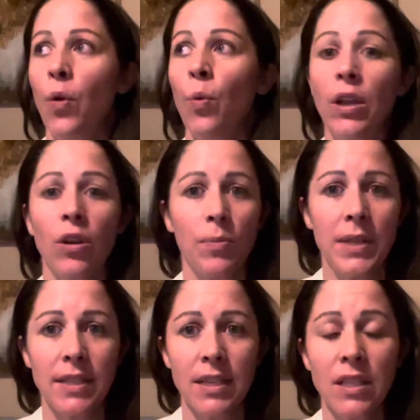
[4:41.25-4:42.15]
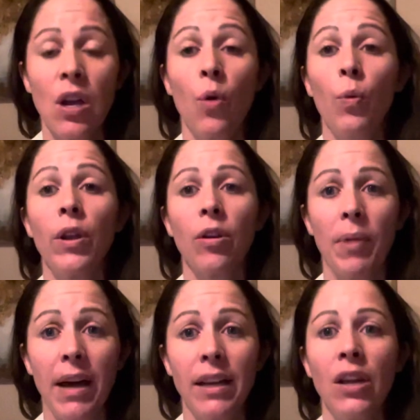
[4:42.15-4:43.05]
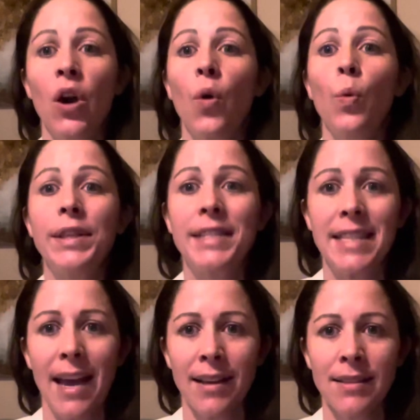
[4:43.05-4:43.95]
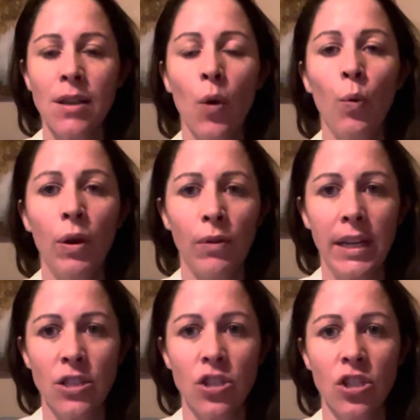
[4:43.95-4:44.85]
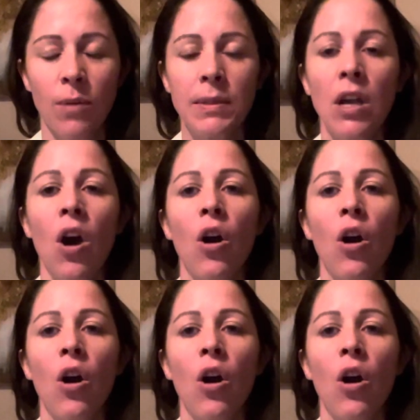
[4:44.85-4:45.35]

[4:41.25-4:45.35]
with your business, with your body, with sex, with relationships?